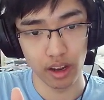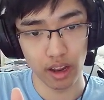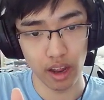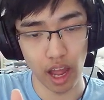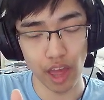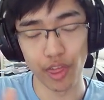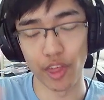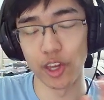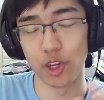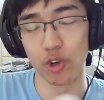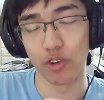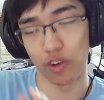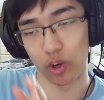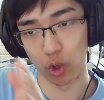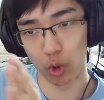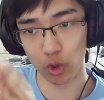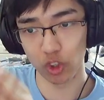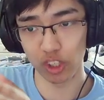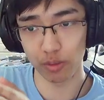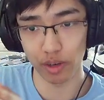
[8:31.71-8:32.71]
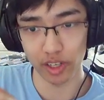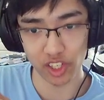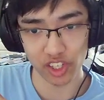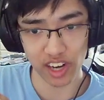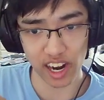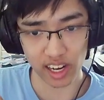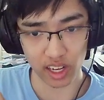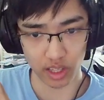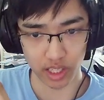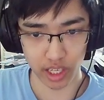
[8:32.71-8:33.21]
and then you have a Goldramon
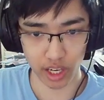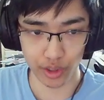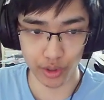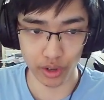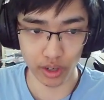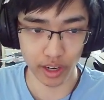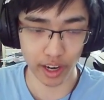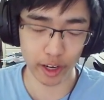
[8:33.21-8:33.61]
stack in the other,